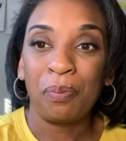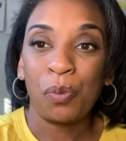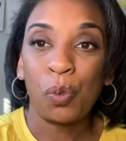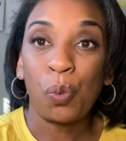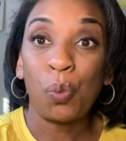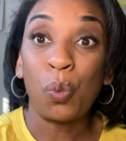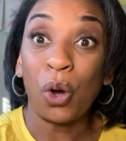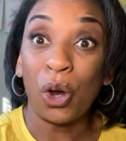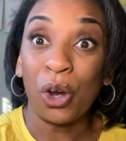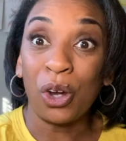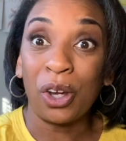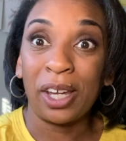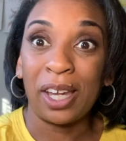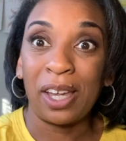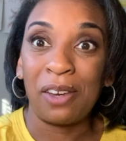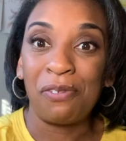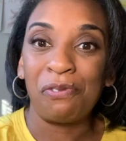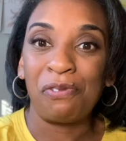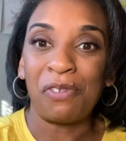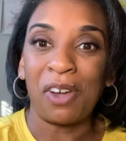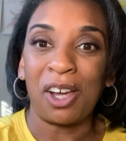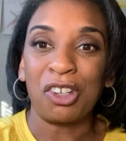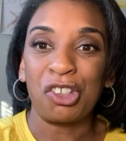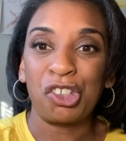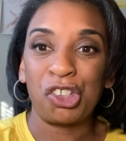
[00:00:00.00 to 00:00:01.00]
work and
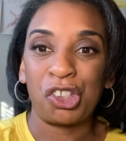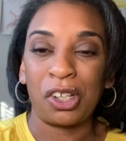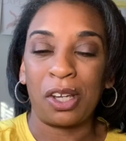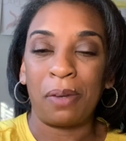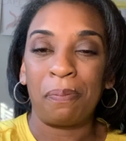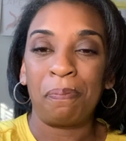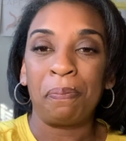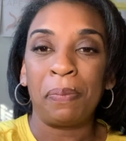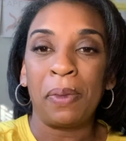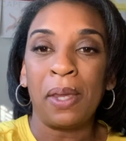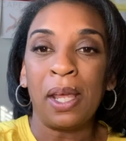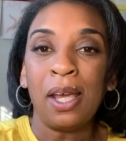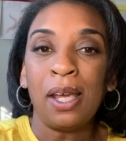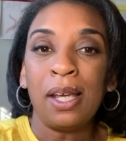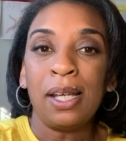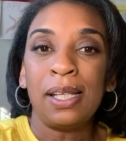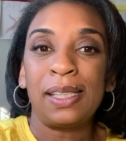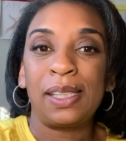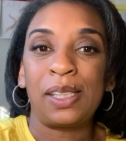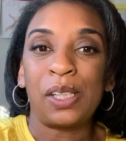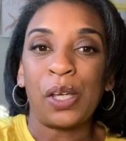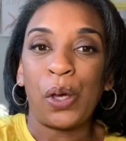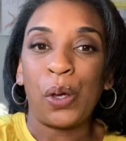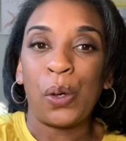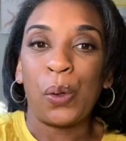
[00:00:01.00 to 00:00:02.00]
function.
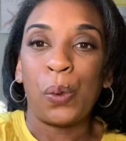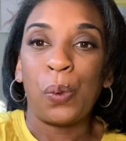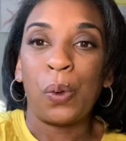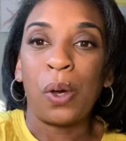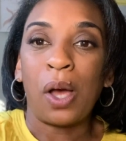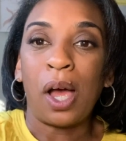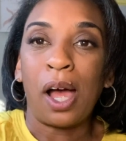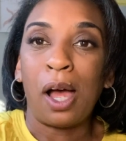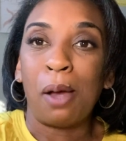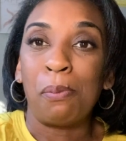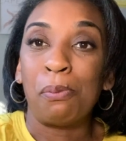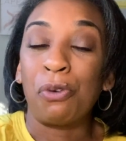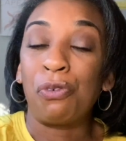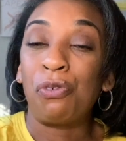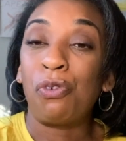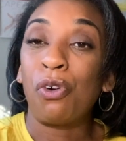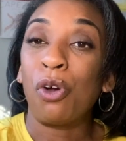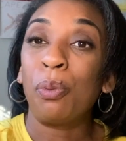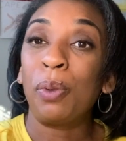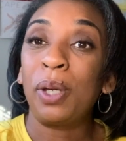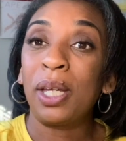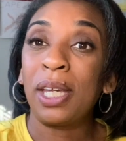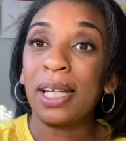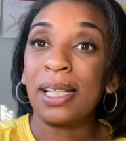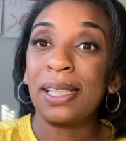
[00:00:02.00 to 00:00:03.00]
So before
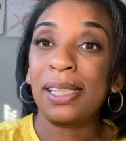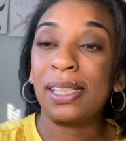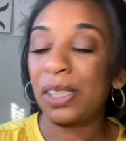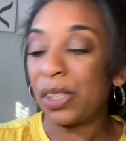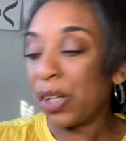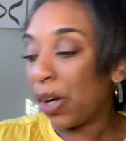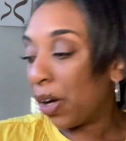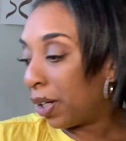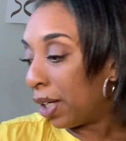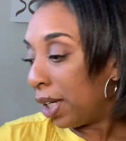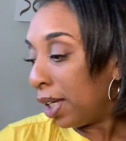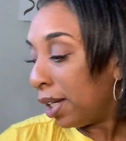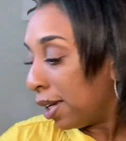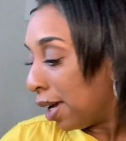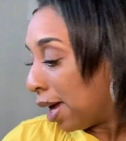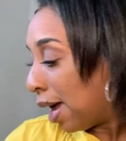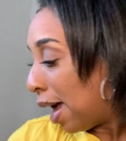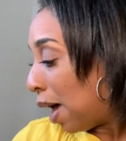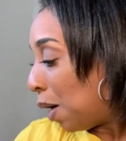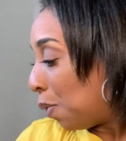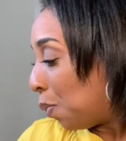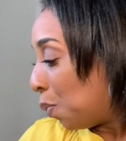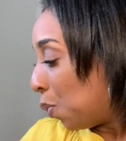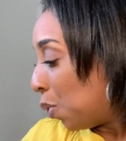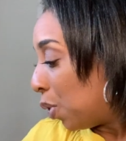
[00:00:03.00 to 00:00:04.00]
we get started,
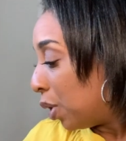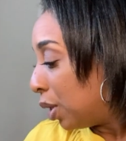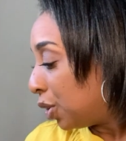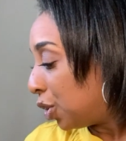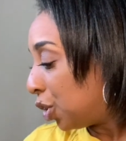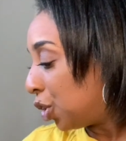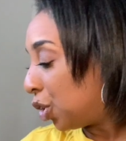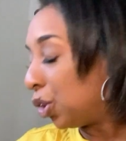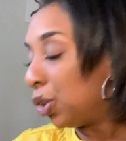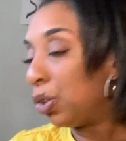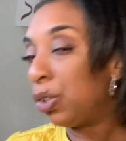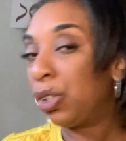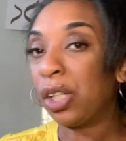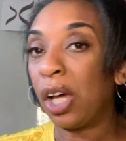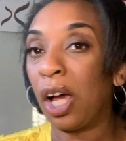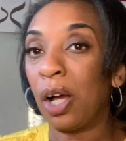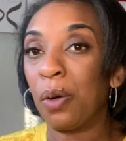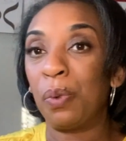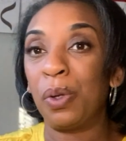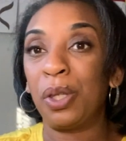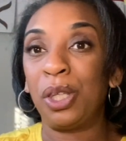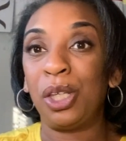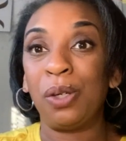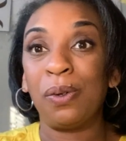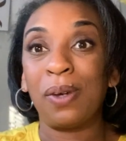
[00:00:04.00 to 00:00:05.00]
I want to talk
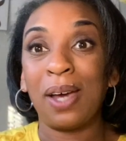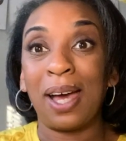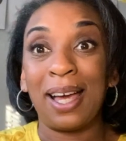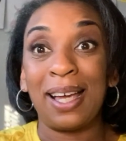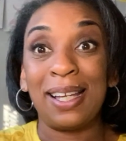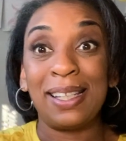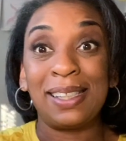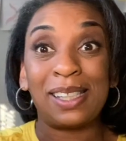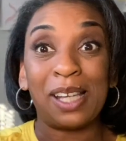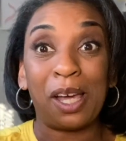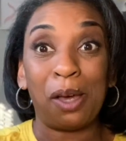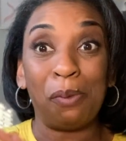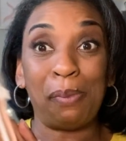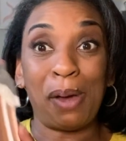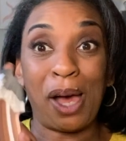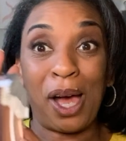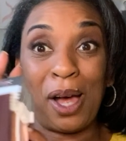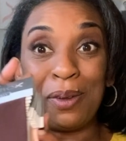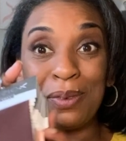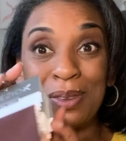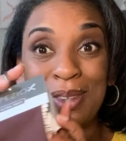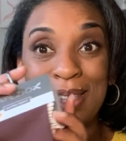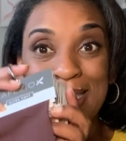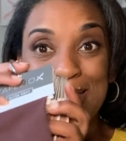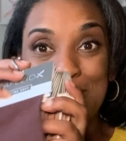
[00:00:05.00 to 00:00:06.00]
with you guys
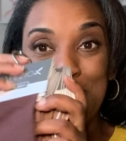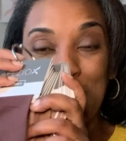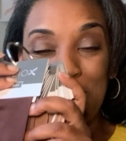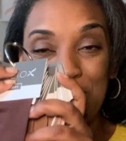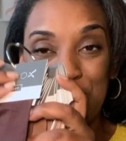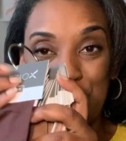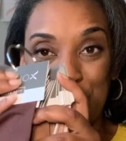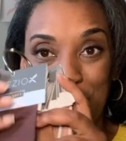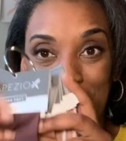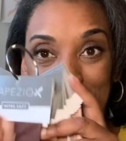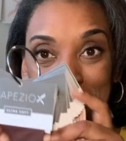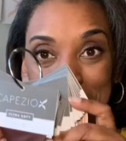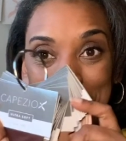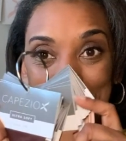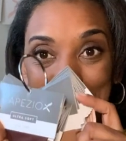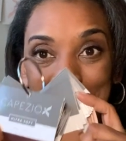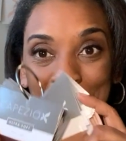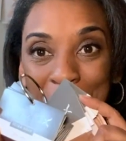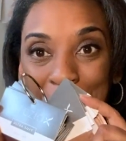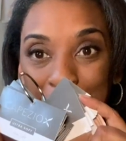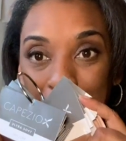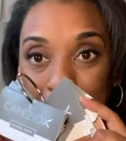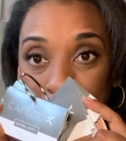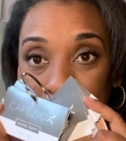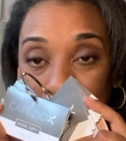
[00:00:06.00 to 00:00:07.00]
about the swatch ring.
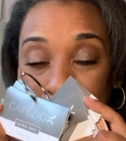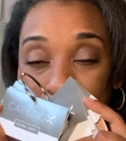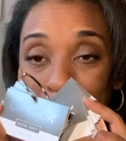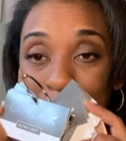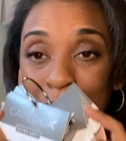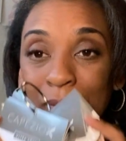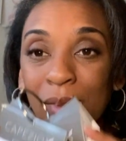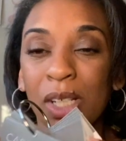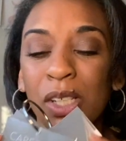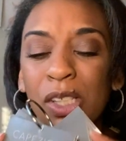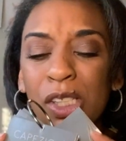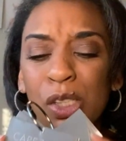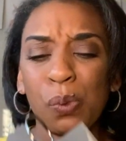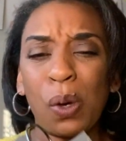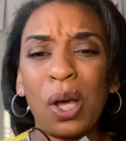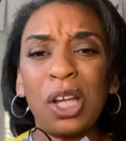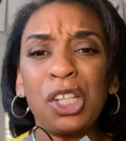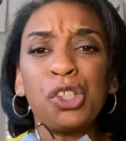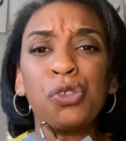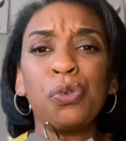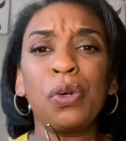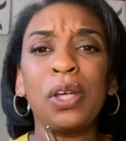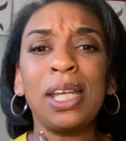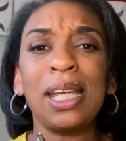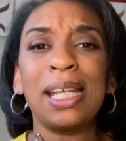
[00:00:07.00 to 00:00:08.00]
The
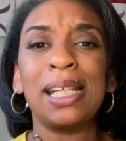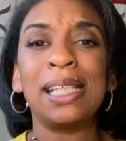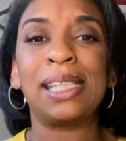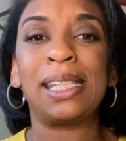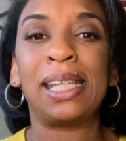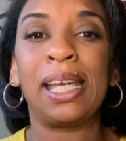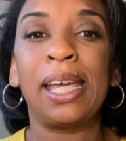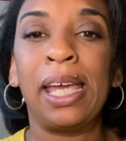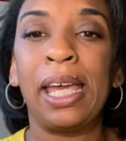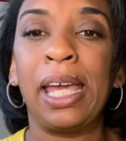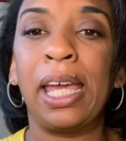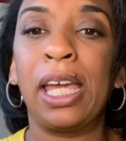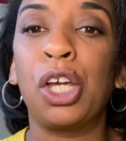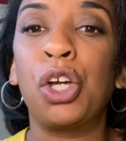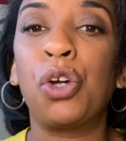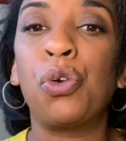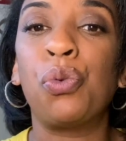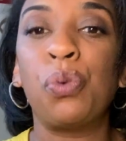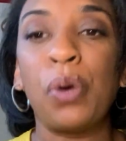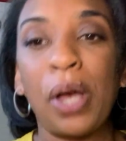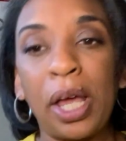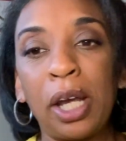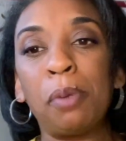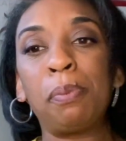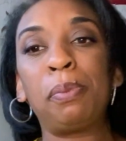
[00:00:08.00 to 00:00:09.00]
swatch ring is
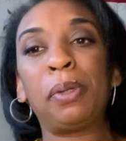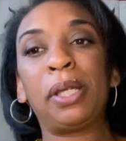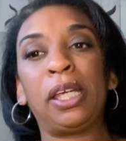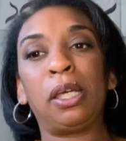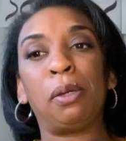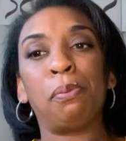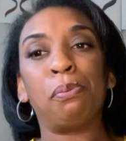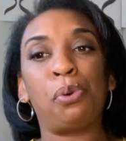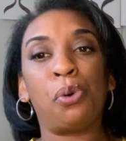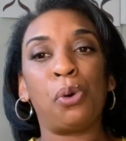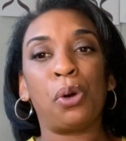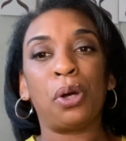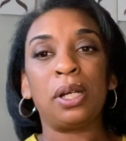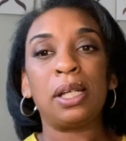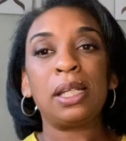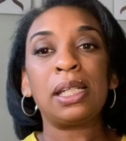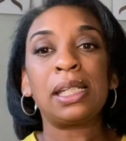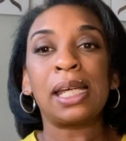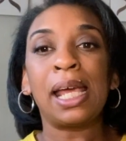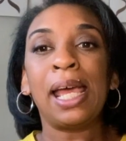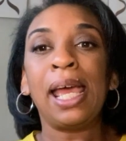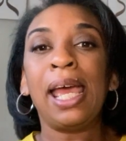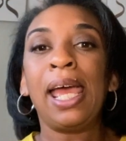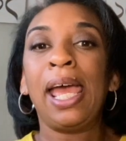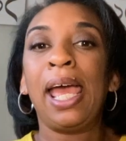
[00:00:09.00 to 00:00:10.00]
incredibly important,
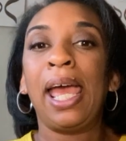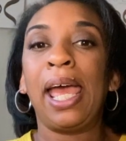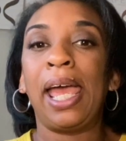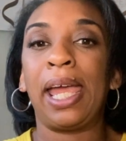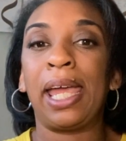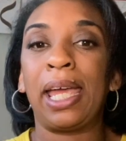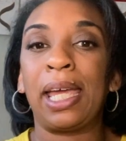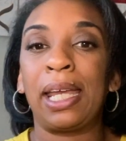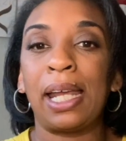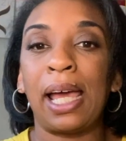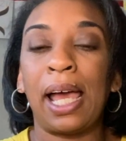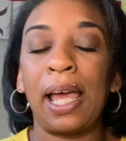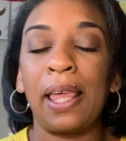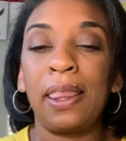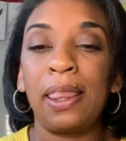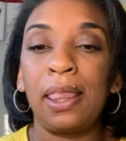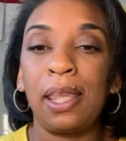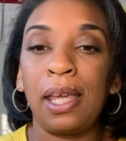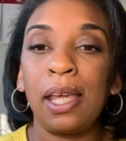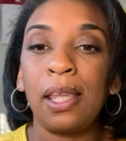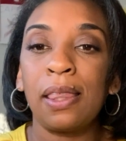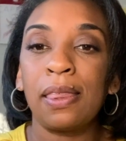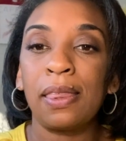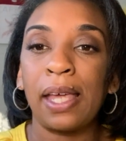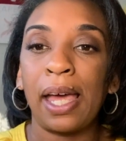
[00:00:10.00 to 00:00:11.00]
and I
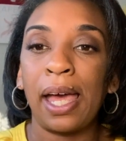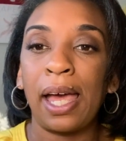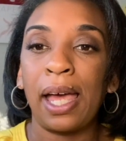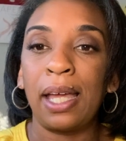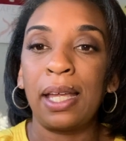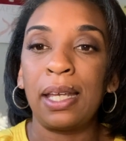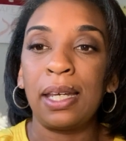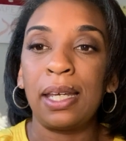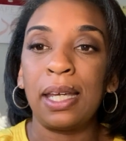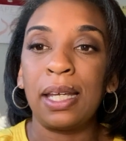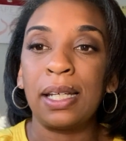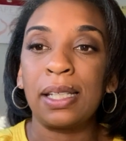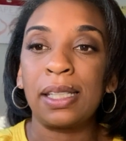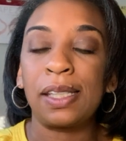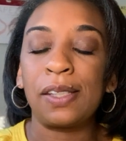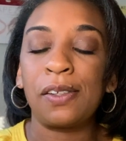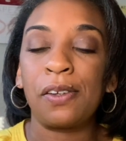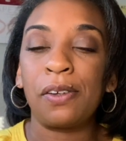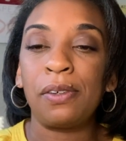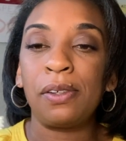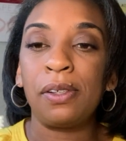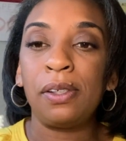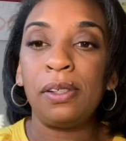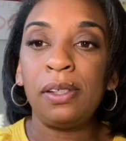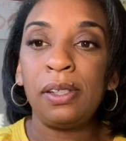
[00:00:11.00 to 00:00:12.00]
think that it's
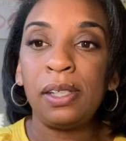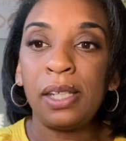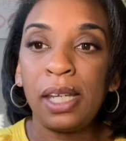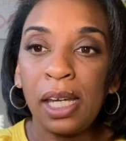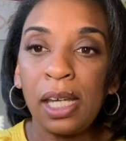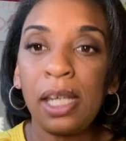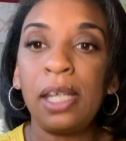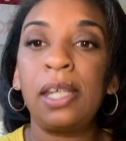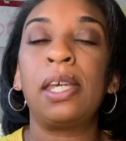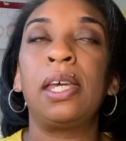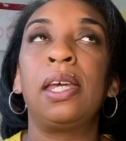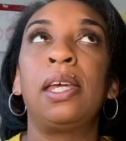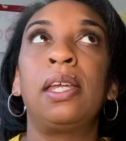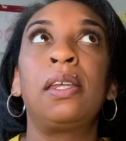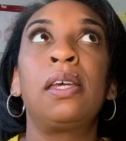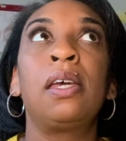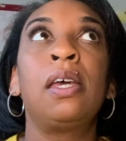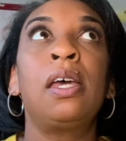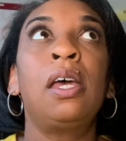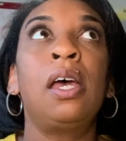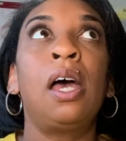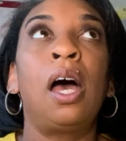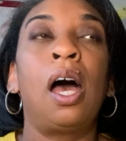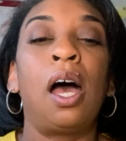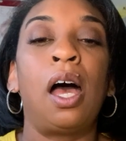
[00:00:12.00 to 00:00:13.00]
needed
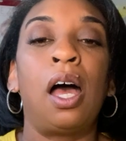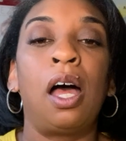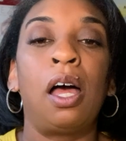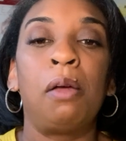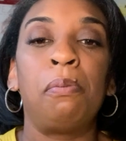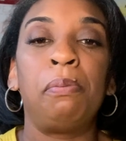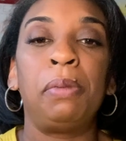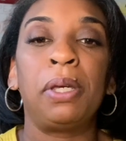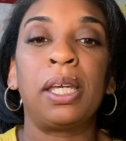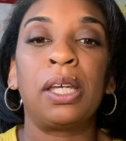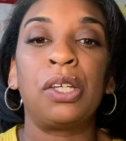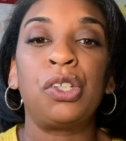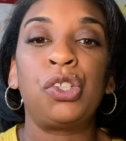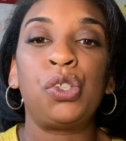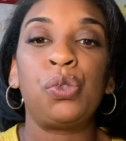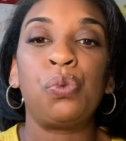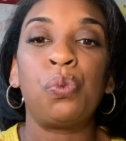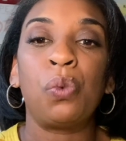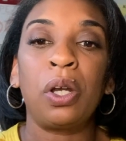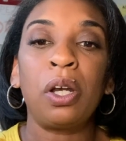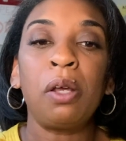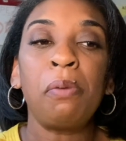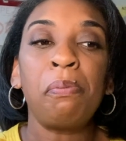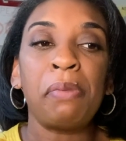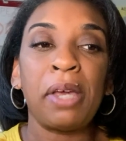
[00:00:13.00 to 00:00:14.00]
because you
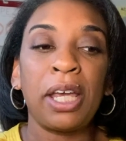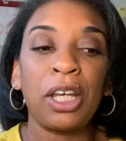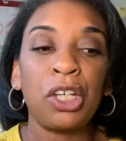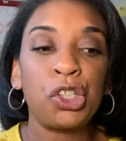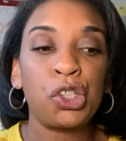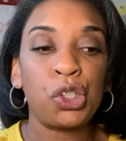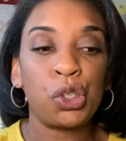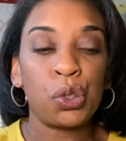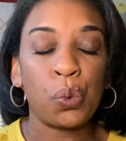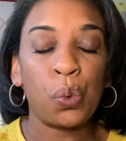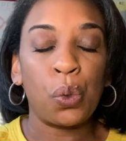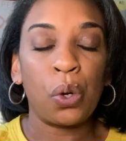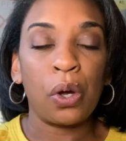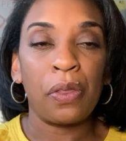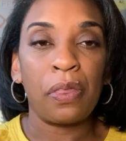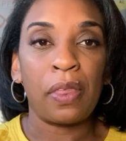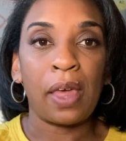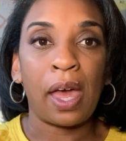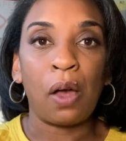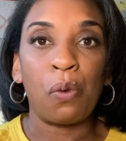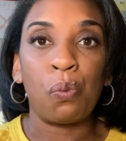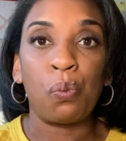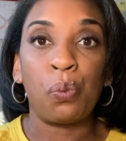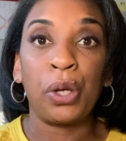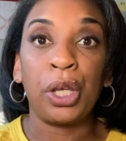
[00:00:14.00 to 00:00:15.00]
want to make sure
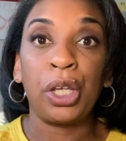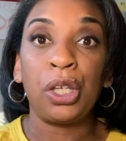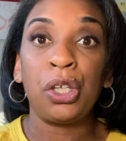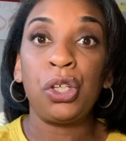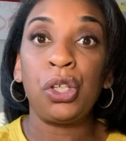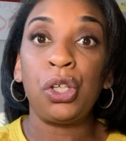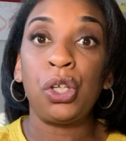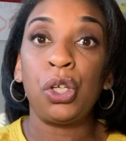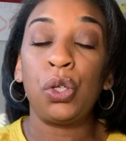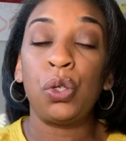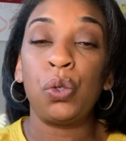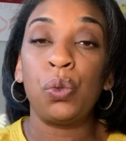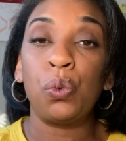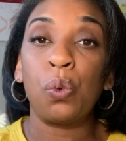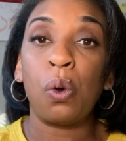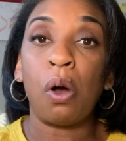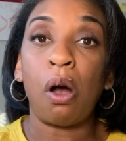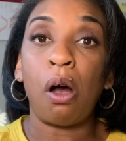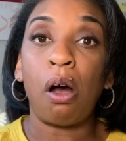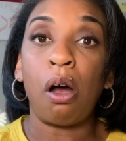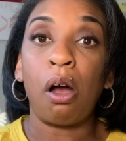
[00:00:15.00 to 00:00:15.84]
that when you